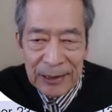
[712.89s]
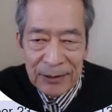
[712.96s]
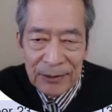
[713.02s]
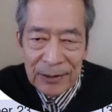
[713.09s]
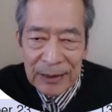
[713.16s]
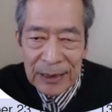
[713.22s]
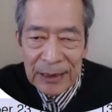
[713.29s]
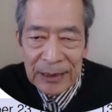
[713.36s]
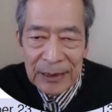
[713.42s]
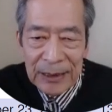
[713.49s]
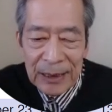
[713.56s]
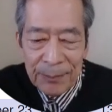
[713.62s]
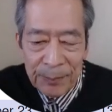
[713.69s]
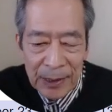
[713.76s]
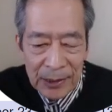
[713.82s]
in the
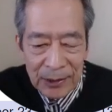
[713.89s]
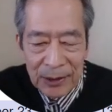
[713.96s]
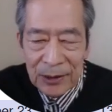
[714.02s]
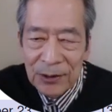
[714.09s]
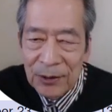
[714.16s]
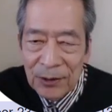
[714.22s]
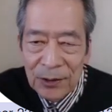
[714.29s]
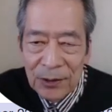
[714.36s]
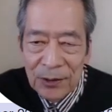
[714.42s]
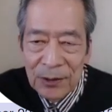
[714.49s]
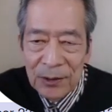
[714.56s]
appendix.